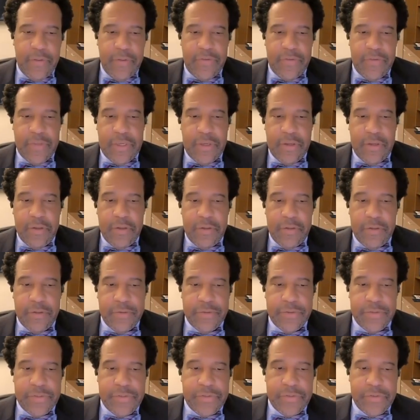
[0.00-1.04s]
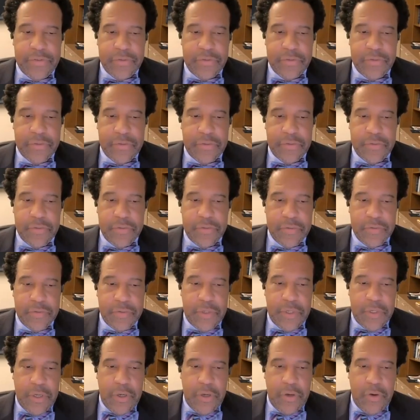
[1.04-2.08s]
the skills
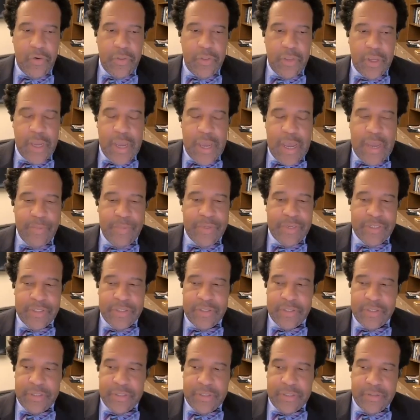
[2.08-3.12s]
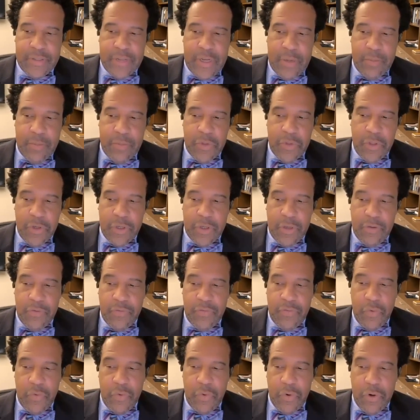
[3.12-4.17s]
uh, or the competencies that I'm
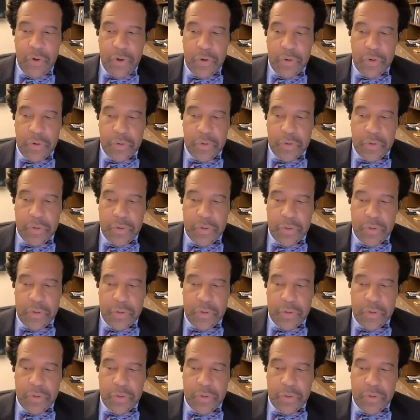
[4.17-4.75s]
looking for